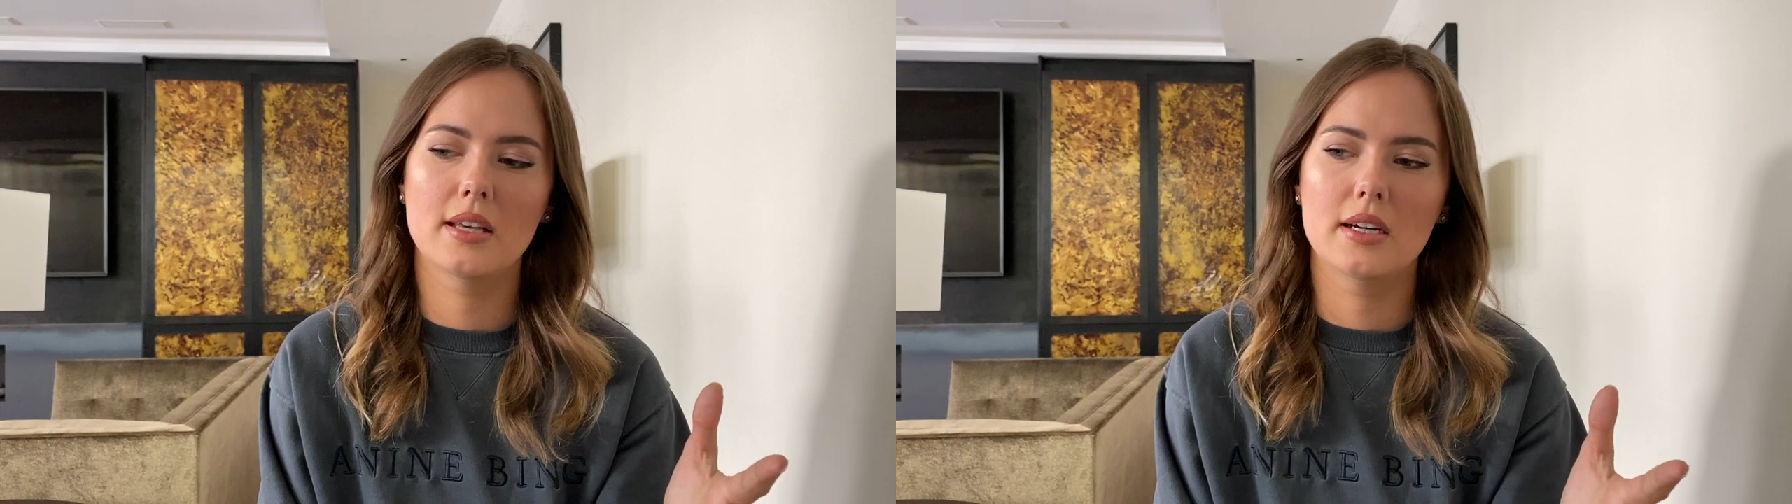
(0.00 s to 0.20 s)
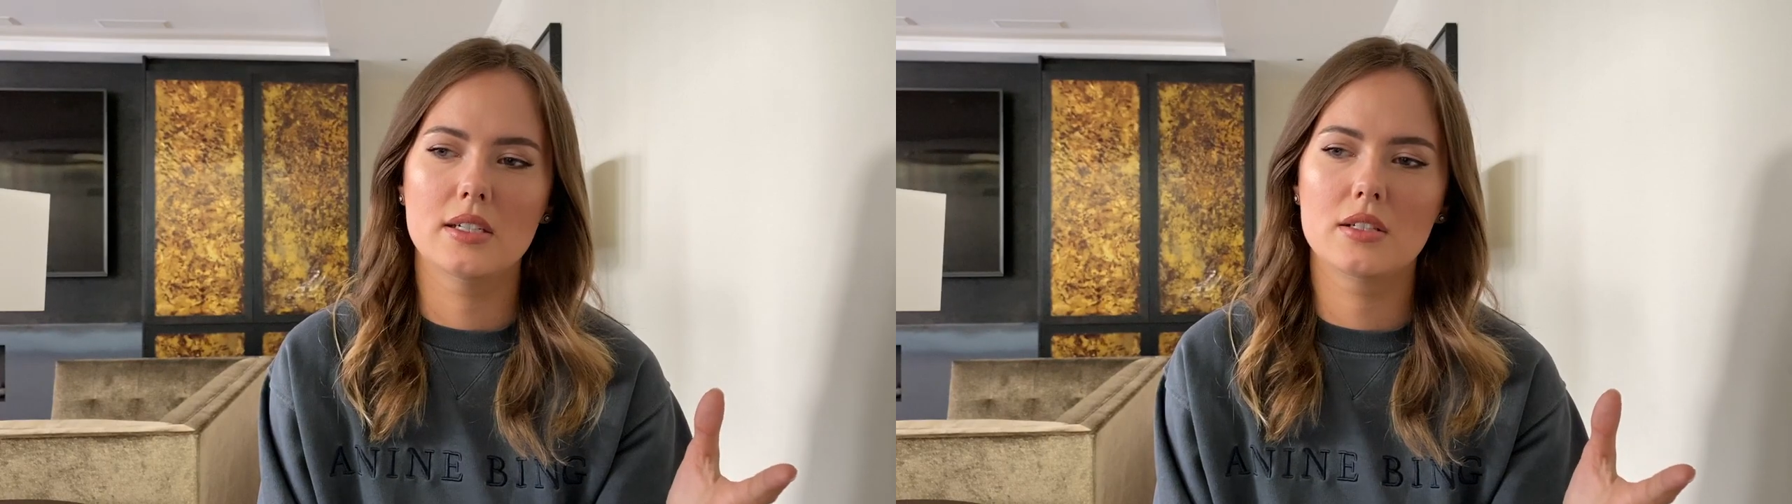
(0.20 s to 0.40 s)

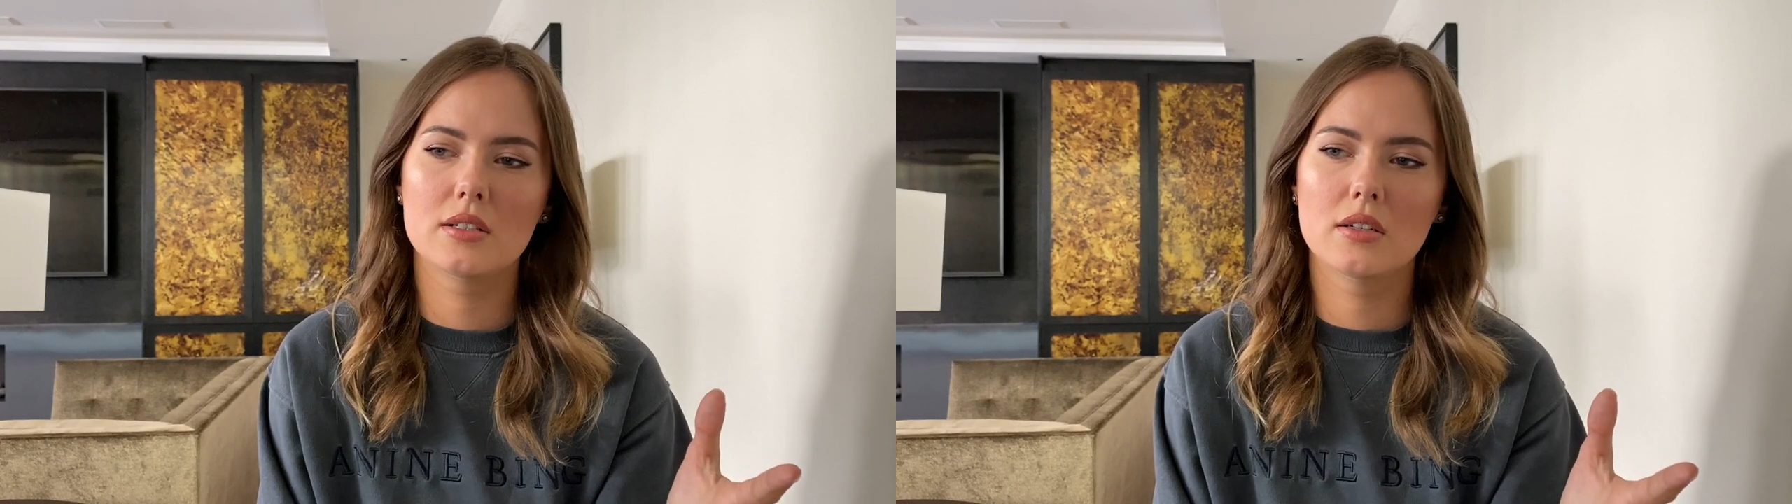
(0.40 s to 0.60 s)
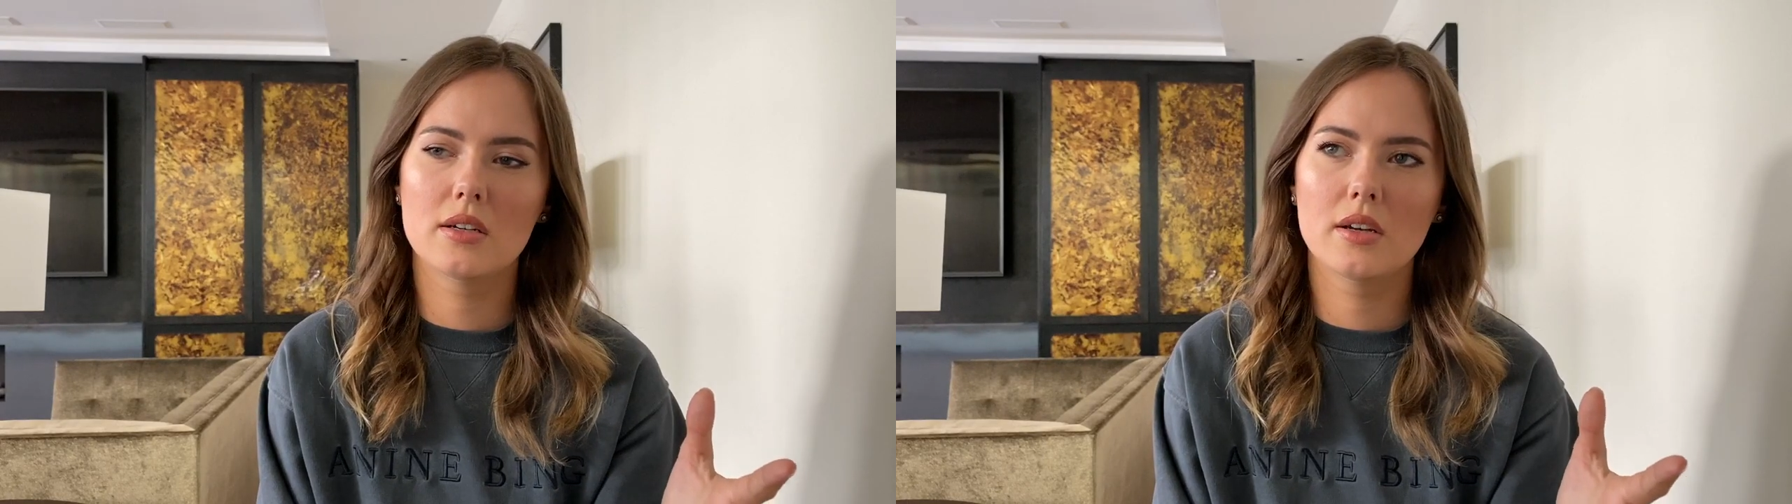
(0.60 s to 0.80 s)
that
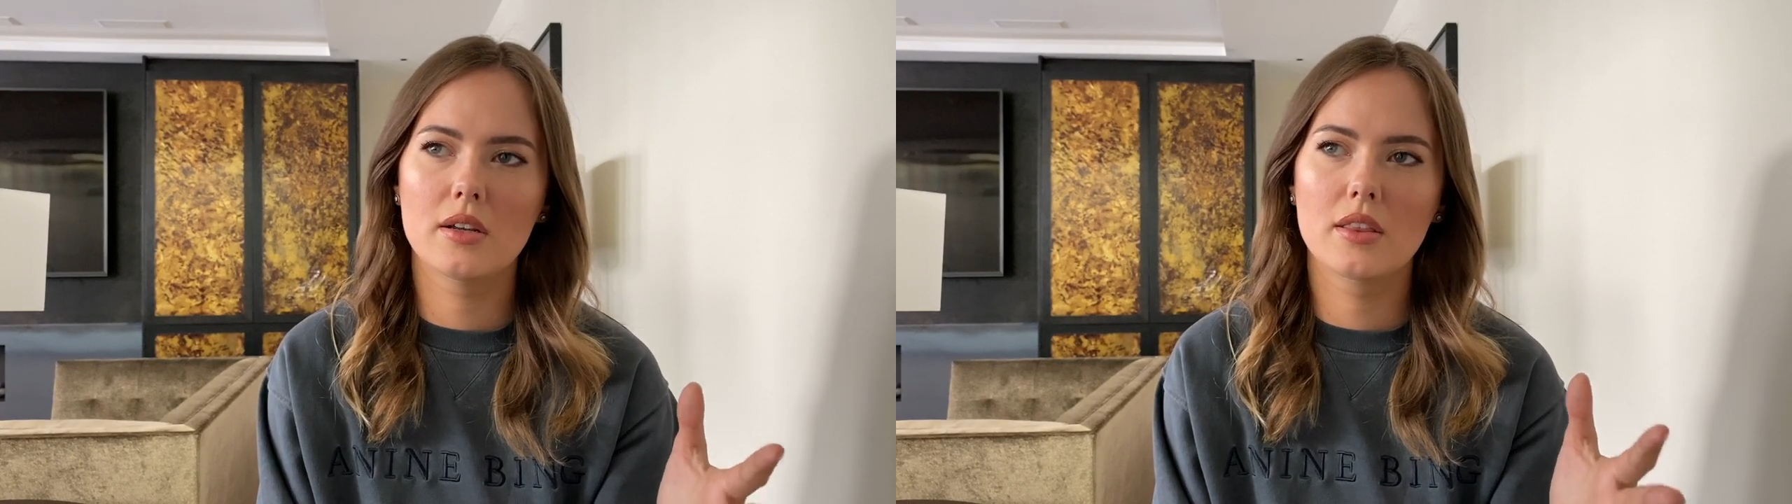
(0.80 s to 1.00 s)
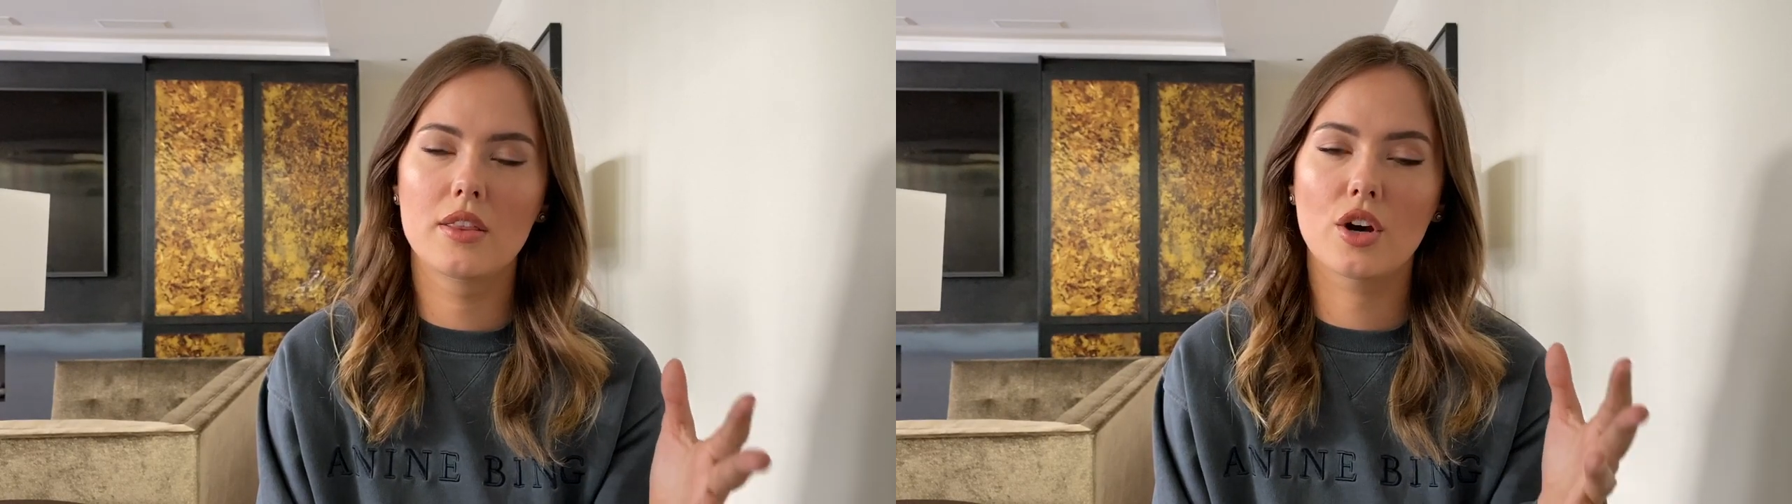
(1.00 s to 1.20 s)

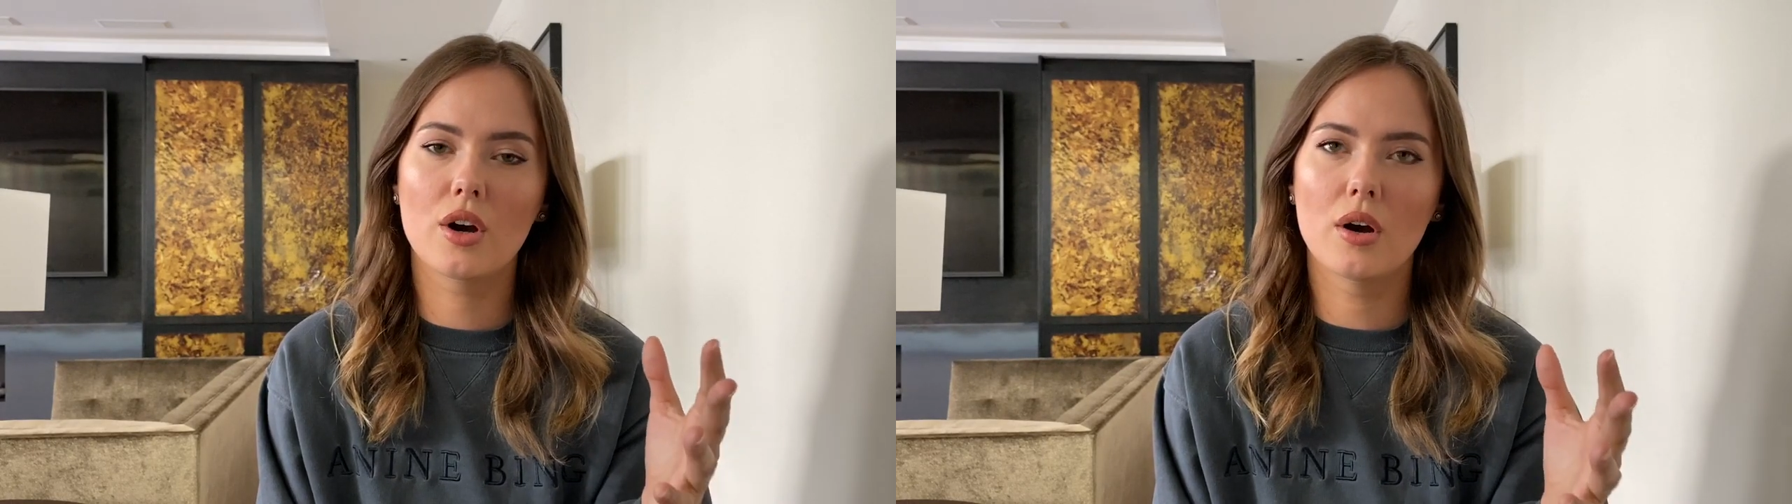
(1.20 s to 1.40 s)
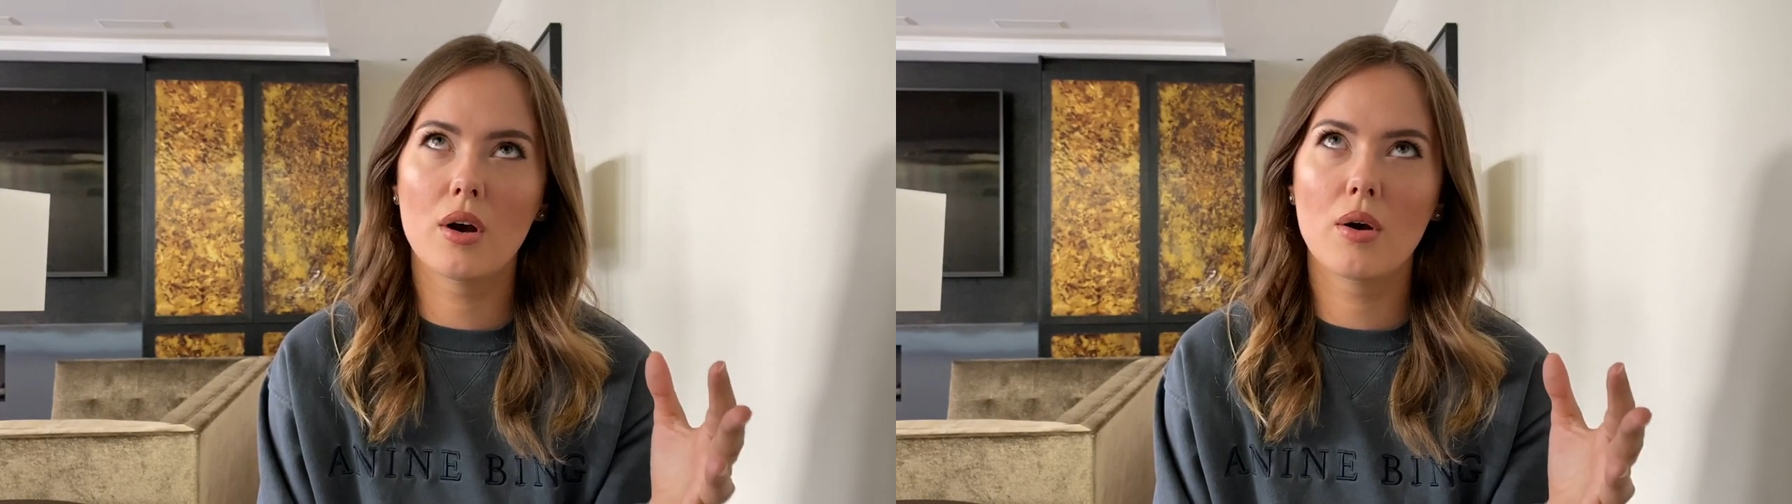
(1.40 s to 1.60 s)

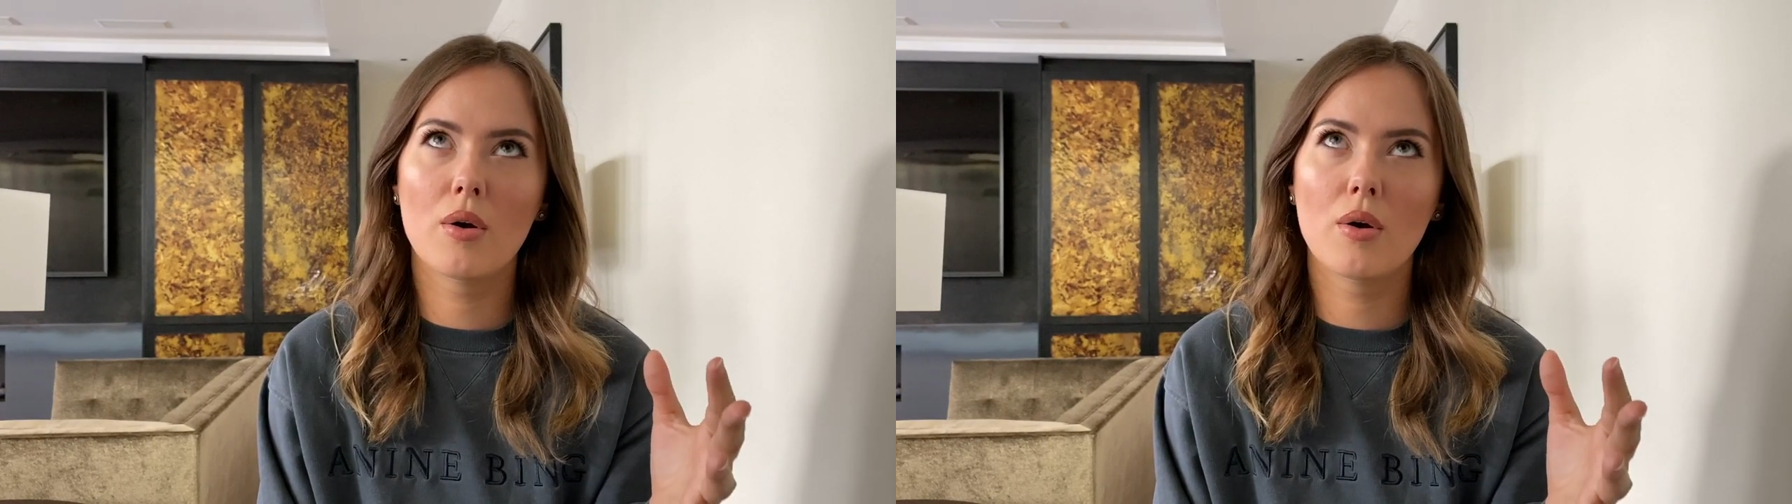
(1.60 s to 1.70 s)
the